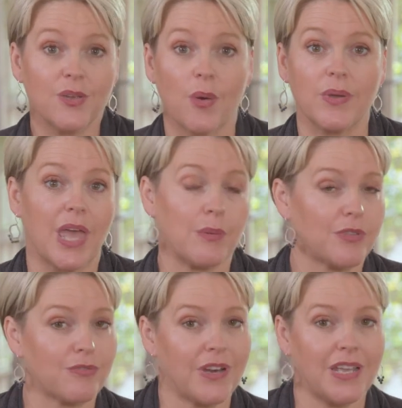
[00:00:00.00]
going out
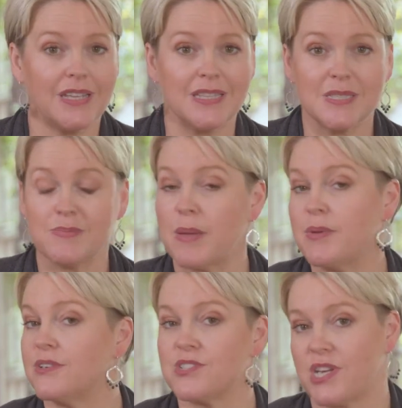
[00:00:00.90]
with friends,
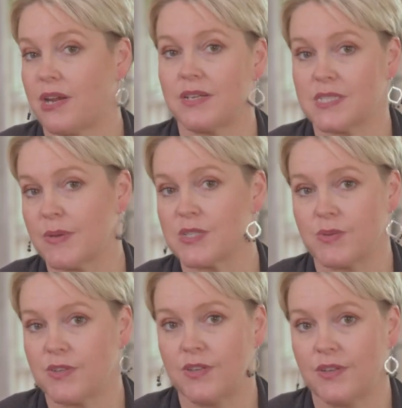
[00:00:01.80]
maybe not sharing as much
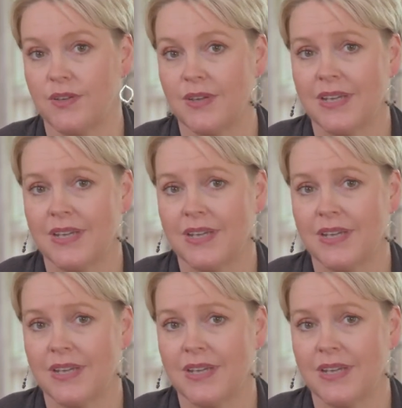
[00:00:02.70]
with you.